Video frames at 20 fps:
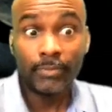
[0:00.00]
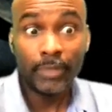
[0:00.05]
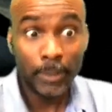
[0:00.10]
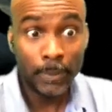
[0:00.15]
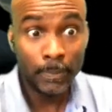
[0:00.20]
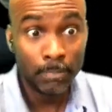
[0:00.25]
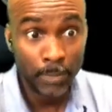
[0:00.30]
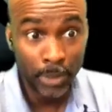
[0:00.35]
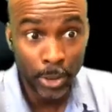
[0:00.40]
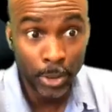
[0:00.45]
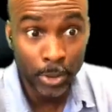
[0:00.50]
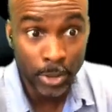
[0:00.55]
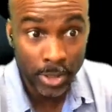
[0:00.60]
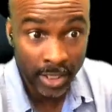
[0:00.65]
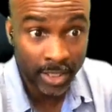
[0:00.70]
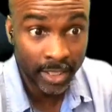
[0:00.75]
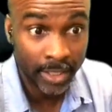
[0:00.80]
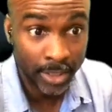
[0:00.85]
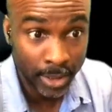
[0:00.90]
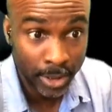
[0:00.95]

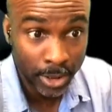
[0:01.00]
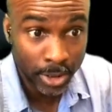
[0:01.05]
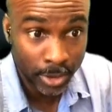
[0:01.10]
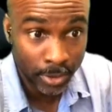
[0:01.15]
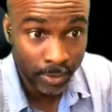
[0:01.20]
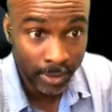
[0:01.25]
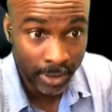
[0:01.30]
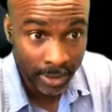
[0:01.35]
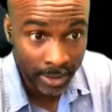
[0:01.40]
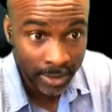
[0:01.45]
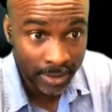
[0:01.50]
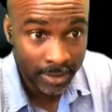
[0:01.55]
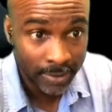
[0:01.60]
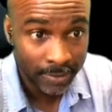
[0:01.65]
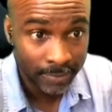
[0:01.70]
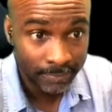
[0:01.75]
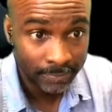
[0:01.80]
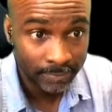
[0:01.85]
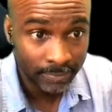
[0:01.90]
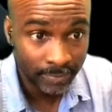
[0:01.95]
music industries
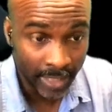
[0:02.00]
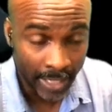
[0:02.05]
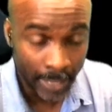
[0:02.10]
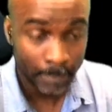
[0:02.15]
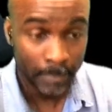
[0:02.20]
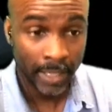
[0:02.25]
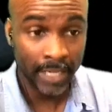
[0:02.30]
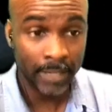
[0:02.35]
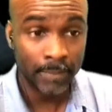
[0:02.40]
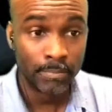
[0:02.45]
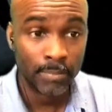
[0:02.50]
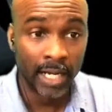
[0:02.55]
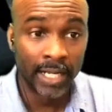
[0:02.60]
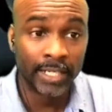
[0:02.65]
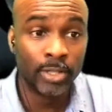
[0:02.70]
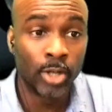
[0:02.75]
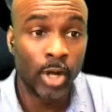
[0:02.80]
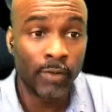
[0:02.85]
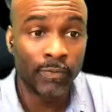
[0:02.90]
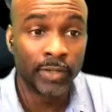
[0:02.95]
that make
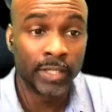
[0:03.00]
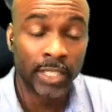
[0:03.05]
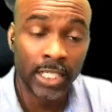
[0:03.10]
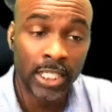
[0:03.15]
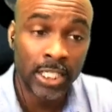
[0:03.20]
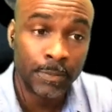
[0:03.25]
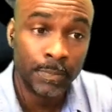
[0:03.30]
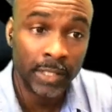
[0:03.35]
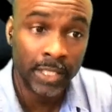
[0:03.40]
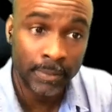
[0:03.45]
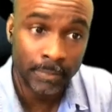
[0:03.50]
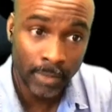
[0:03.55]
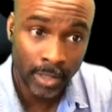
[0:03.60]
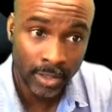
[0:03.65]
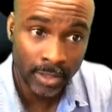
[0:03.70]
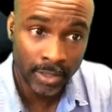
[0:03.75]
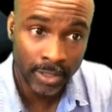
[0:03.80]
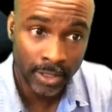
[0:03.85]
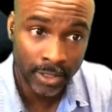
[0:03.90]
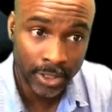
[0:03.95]
money off of kids being
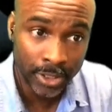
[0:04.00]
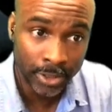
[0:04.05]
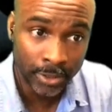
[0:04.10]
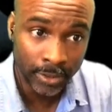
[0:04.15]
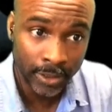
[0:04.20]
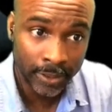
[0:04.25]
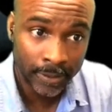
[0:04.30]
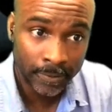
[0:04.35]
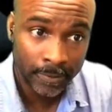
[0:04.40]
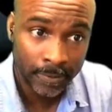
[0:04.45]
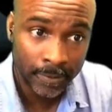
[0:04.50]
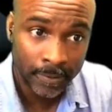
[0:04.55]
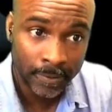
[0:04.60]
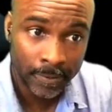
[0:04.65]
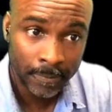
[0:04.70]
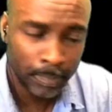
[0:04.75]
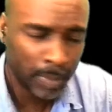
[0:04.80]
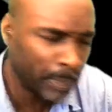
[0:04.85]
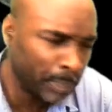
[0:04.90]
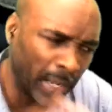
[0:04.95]
murdered in the street.
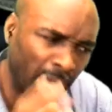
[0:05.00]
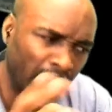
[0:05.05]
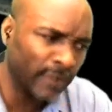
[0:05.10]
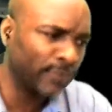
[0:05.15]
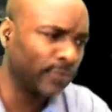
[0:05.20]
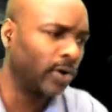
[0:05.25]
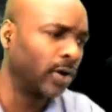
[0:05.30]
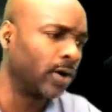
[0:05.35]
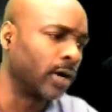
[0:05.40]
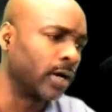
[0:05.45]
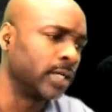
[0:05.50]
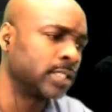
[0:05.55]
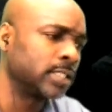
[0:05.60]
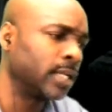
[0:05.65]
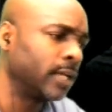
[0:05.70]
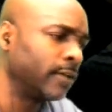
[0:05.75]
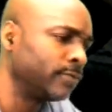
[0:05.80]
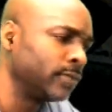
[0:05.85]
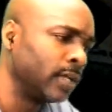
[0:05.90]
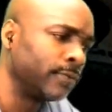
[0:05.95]
But by far,
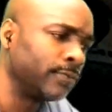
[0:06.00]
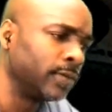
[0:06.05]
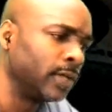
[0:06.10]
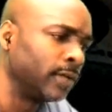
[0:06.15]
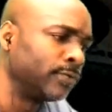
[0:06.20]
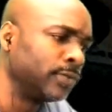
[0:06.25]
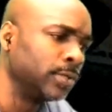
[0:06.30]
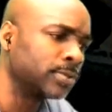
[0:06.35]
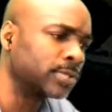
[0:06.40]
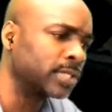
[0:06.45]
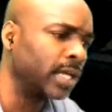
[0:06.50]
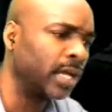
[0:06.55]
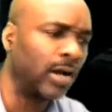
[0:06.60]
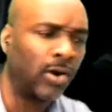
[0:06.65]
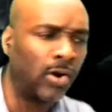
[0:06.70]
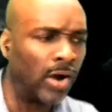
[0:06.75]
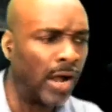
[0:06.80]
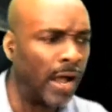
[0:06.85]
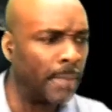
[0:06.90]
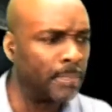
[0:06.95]
if you say,
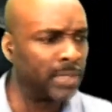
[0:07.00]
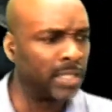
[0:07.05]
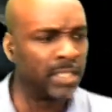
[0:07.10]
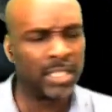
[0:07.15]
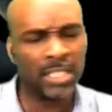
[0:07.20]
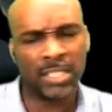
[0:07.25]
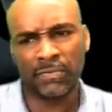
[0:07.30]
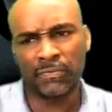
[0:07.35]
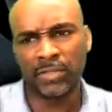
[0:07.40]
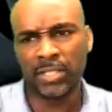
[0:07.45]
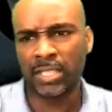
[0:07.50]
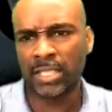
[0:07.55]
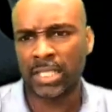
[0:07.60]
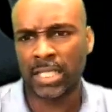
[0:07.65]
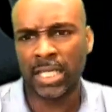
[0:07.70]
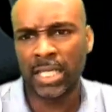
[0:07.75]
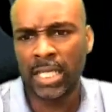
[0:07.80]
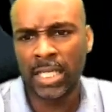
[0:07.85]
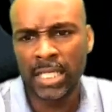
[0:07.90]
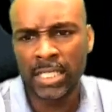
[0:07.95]
oh, I'm in this for the
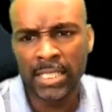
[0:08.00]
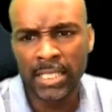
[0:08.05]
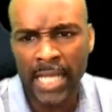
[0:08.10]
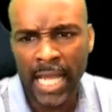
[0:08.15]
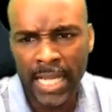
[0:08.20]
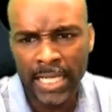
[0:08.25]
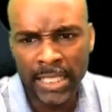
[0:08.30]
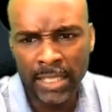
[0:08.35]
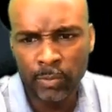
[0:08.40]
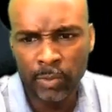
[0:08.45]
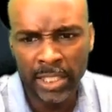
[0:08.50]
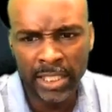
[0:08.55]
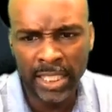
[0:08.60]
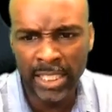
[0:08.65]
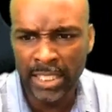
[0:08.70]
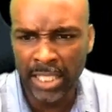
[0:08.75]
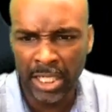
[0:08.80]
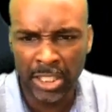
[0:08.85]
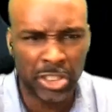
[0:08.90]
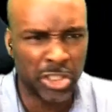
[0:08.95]
kids and we
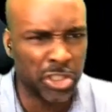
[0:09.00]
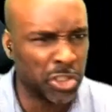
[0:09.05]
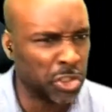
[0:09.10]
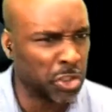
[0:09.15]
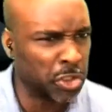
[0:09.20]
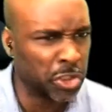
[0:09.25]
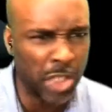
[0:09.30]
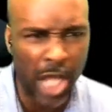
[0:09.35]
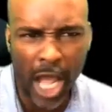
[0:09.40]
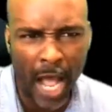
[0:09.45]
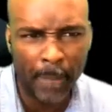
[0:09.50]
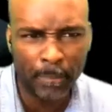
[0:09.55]
need to stop